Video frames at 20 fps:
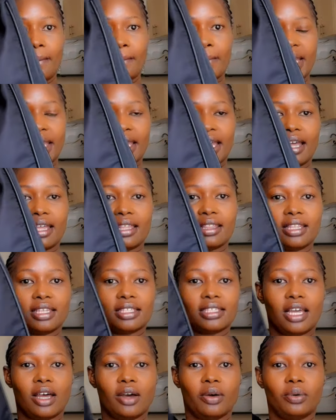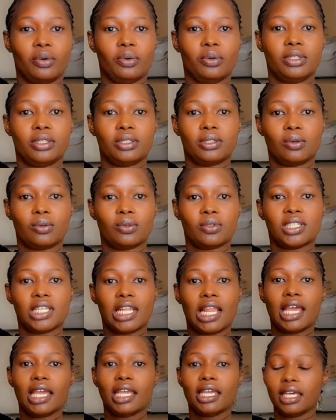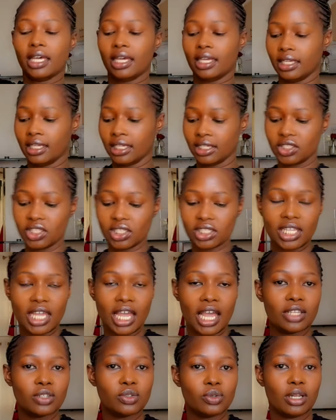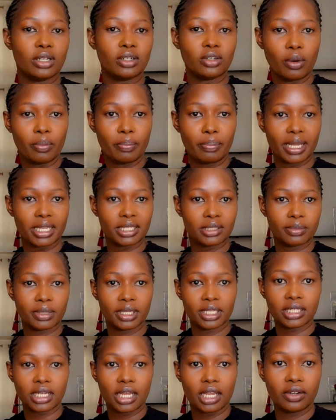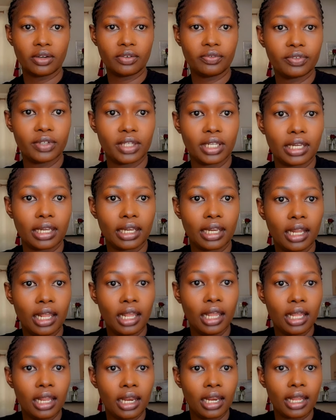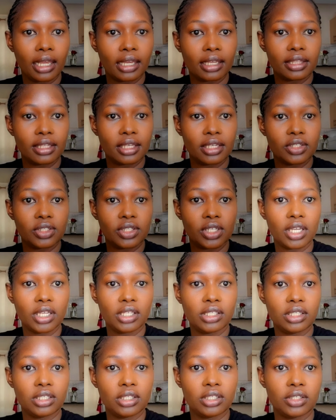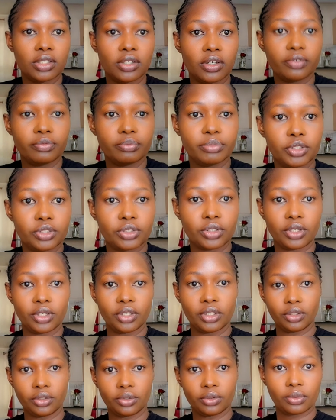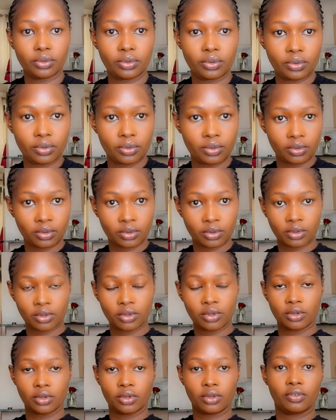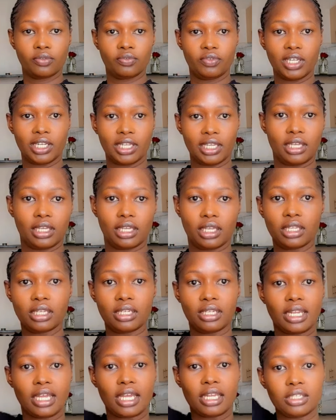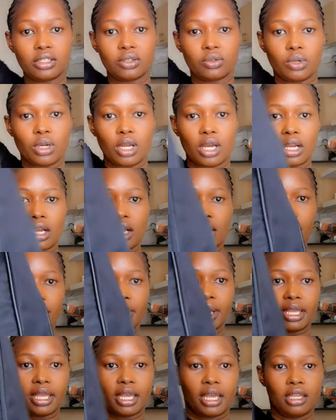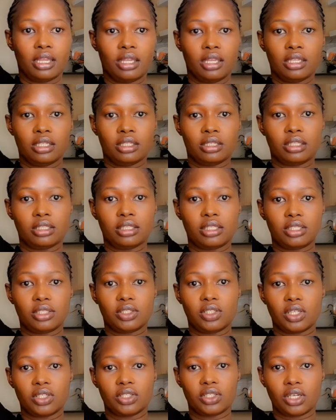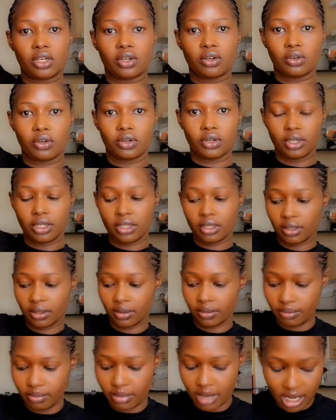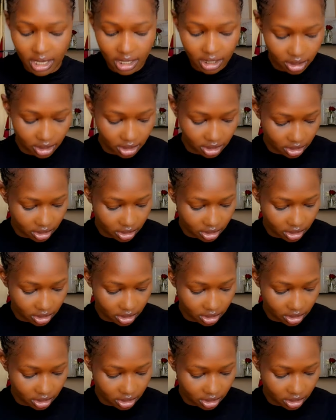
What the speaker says: But yeah, that's how it looks like. It just has one compartment. I don't feel like there's any need of me showing you. Vile ndani kunaka. But yeah, this is the second bag.